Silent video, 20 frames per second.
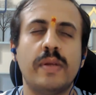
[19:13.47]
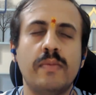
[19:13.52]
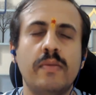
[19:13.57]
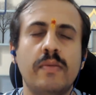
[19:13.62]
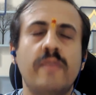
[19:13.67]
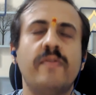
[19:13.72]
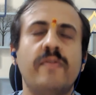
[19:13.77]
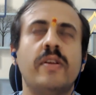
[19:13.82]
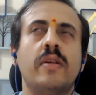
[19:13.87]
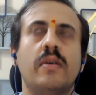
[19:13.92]

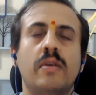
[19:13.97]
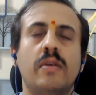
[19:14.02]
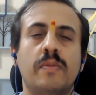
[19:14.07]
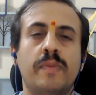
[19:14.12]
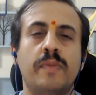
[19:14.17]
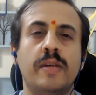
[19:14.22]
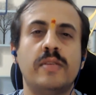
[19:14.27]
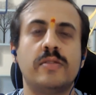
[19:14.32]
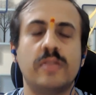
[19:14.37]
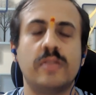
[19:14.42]
premium will
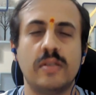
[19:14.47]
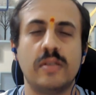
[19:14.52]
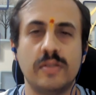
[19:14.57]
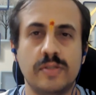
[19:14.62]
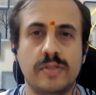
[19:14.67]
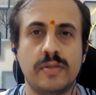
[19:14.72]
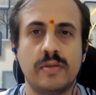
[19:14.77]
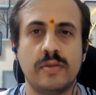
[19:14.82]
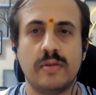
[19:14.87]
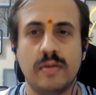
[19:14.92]
not be
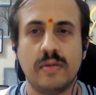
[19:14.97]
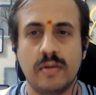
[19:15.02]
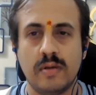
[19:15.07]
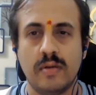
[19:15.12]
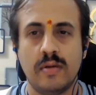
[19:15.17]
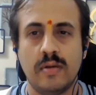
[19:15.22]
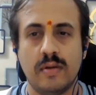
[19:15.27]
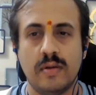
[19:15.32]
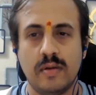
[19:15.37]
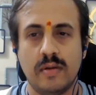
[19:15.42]
changed.
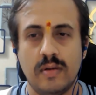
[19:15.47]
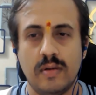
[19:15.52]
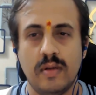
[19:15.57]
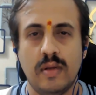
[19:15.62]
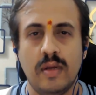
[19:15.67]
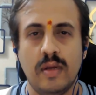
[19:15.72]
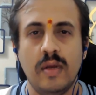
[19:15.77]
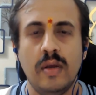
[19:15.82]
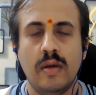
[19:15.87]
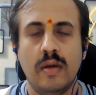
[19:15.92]

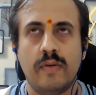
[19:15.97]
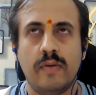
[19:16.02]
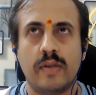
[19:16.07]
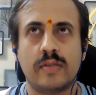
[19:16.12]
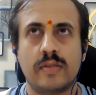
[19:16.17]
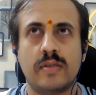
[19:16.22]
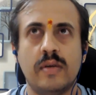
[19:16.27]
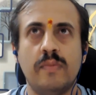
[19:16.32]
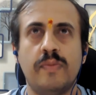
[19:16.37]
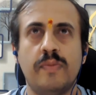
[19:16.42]
For
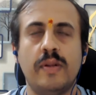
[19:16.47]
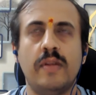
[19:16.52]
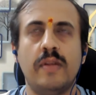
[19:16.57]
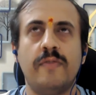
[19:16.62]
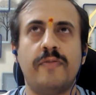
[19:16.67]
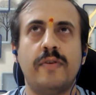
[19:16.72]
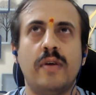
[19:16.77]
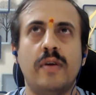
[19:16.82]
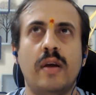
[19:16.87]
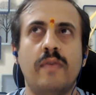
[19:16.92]
example,
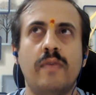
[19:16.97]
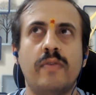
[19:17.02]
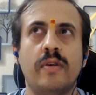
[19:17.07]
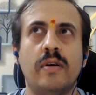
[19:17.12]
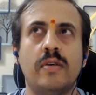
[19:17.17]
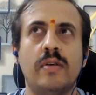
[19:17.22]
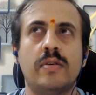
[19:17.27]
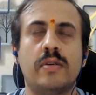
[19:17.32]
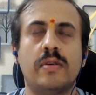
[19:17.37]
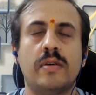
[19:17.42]
if you have
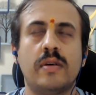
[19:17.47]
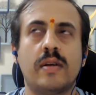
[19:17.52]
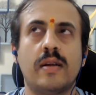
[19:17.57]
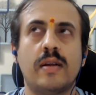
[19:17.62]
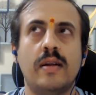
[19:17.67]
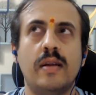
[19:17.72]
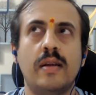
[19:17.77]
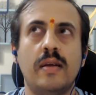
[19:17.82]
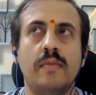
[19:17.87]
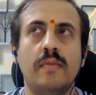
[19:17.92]
not
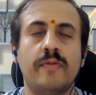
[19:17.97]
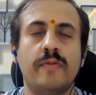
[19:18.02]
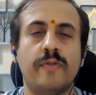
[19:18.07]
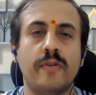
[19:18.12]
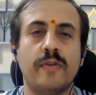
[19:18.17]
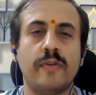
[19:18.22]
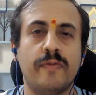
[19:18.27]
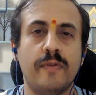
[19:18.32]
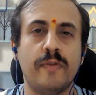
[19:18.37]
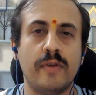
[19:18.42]
claimed
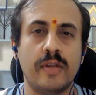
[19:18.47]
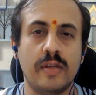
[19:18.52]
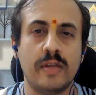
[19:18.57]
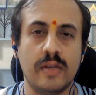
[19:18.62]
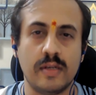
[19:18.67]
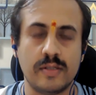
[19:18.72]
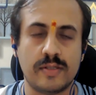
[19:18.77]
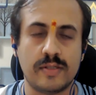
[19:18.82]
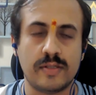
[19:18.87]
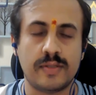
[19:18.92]
for 4
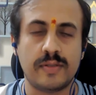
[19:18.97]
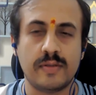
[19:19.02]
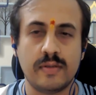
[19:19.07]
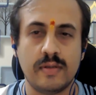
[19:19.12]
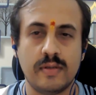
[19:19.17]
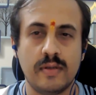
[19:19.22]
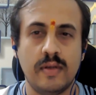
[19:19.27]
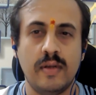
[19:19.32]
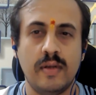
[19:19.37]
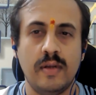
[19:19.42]
years,